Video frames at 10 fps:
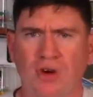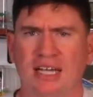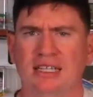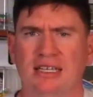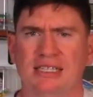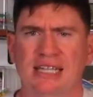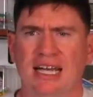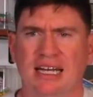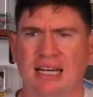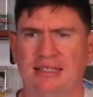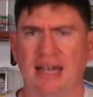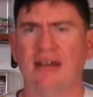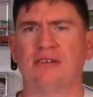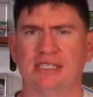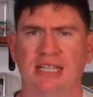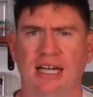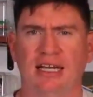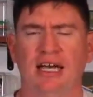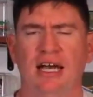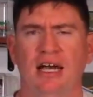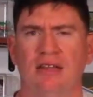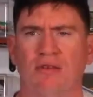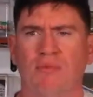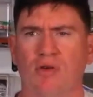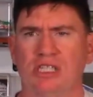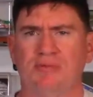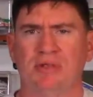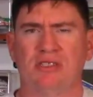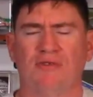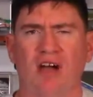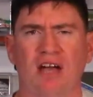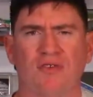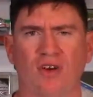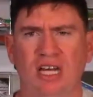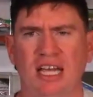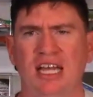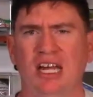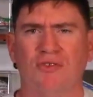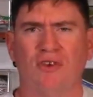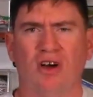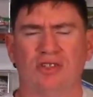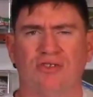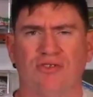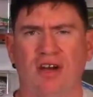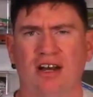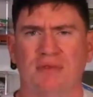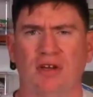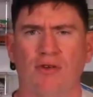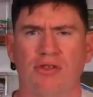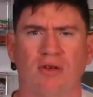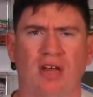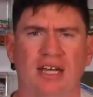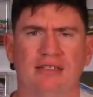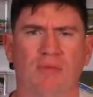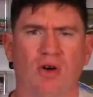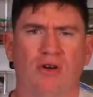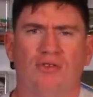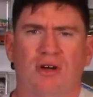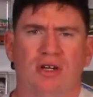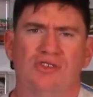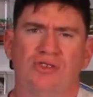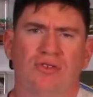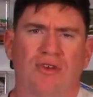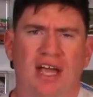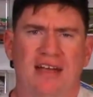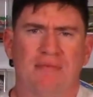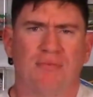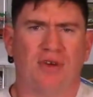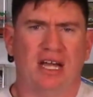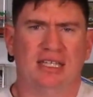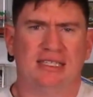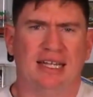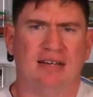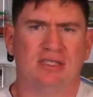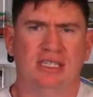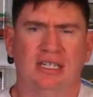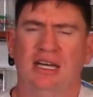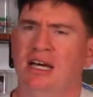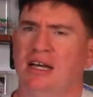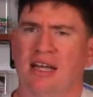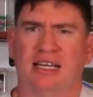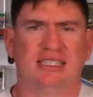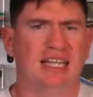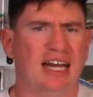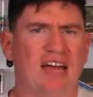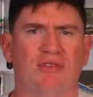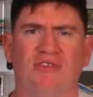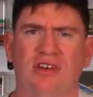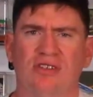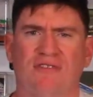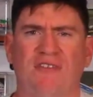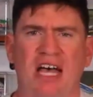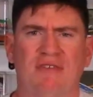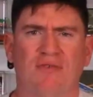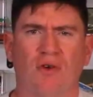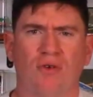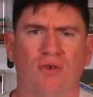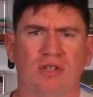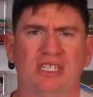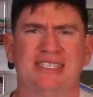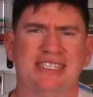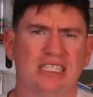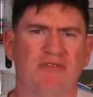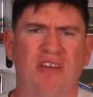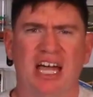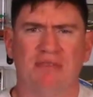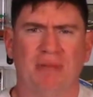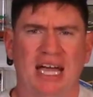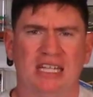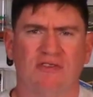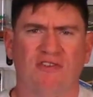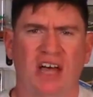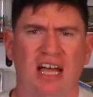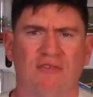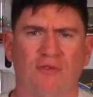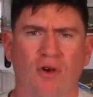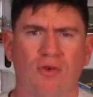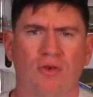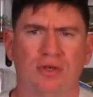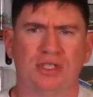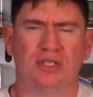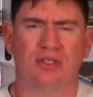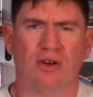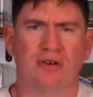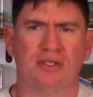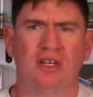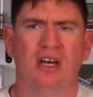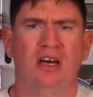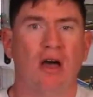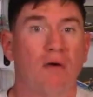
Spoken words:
reckon to say, and I dare to say, the most expensive driver on any roster, right up there with the likes of Martin Truex Jr. and Brad Keselowski. Like I said, average finish of 5 at road courses in his past 5 road course starts,